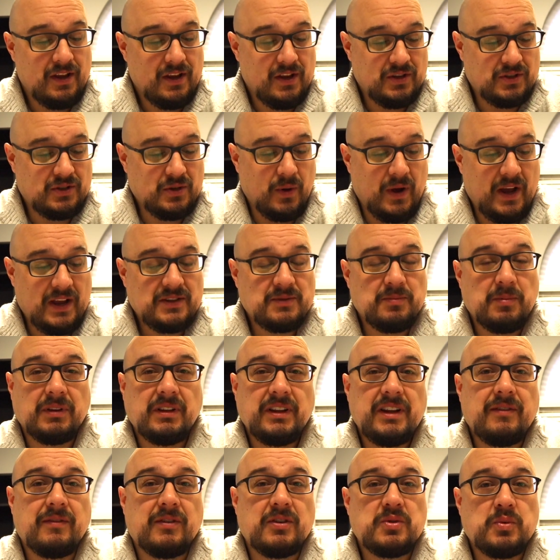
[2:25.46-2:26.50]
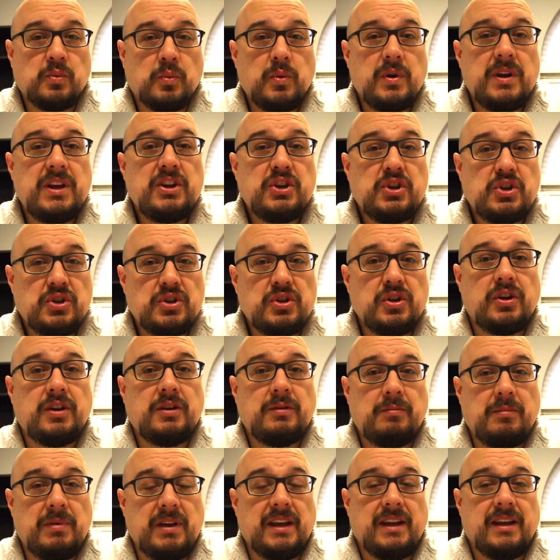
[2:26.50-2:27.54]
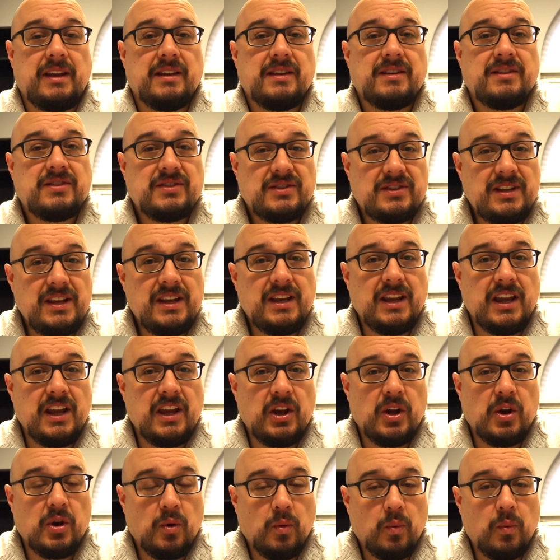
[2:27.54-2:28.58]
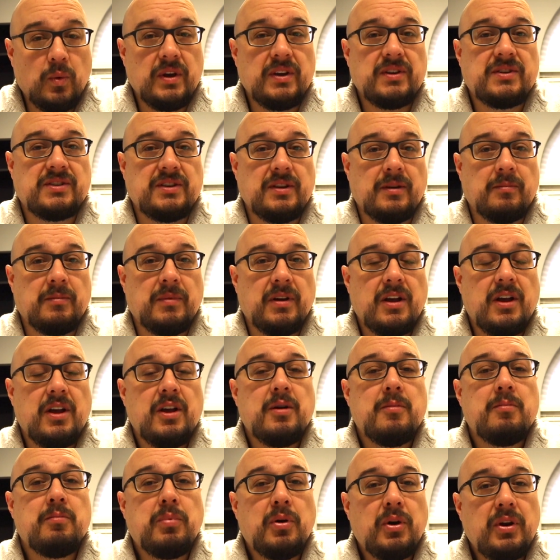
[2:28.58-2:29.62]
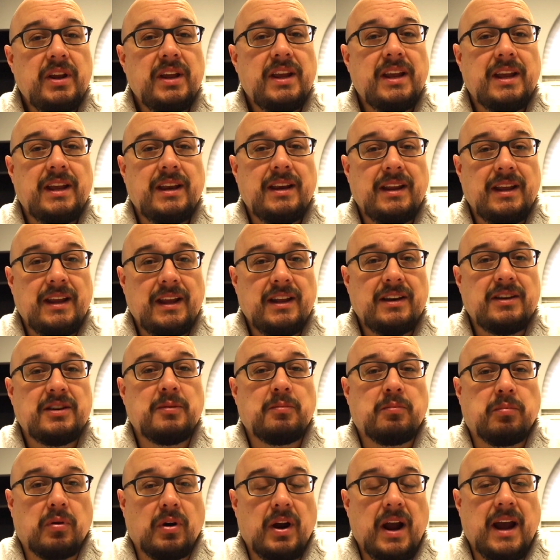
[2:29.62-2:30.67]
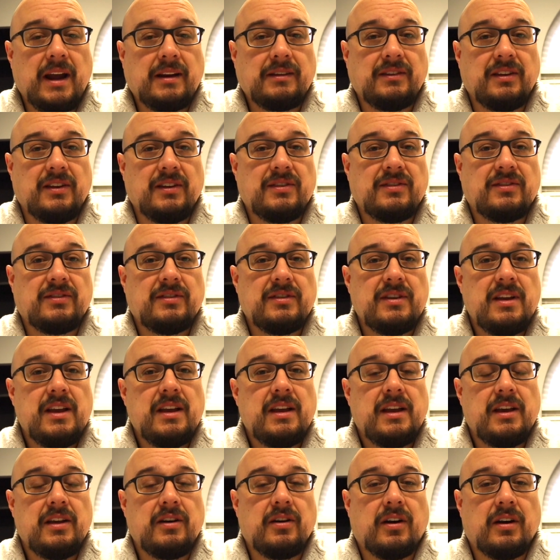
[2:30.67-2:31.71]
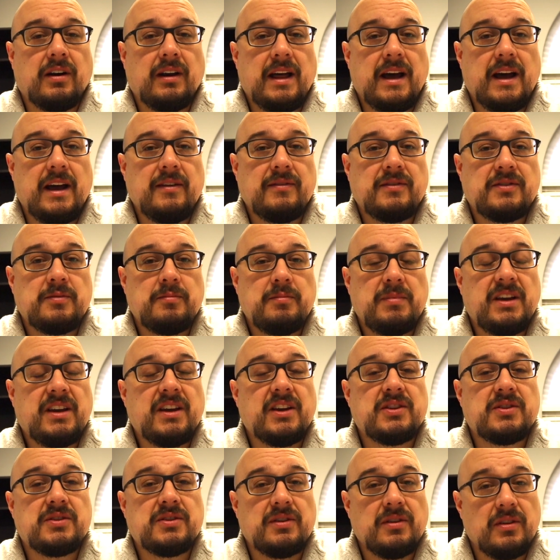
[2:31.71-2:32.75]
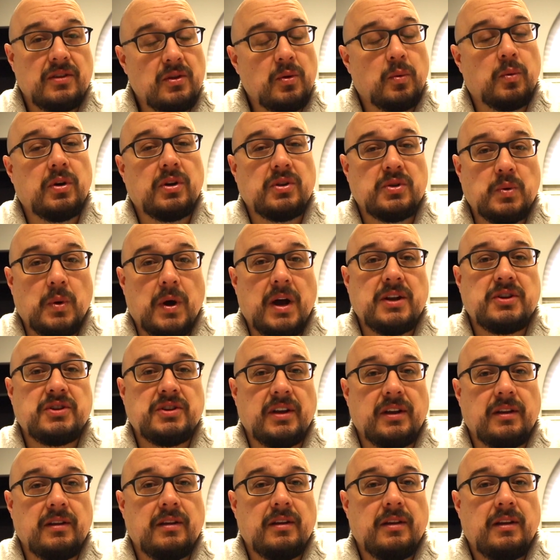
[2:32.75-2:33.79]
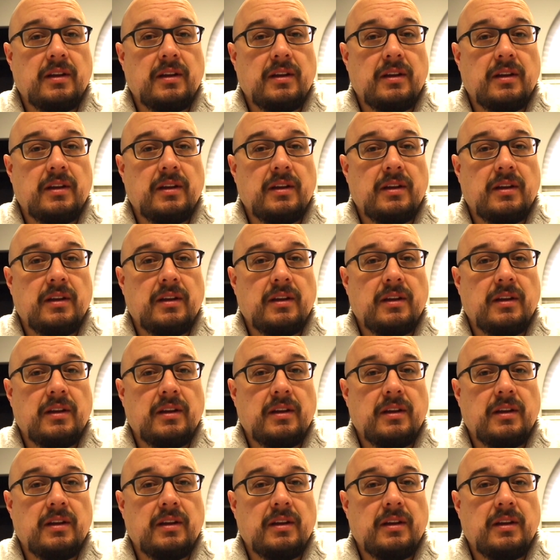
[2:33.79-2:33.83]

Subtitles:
So as believers, we should be seeking wisdom, putting it into practice in our lives, because the world's watching.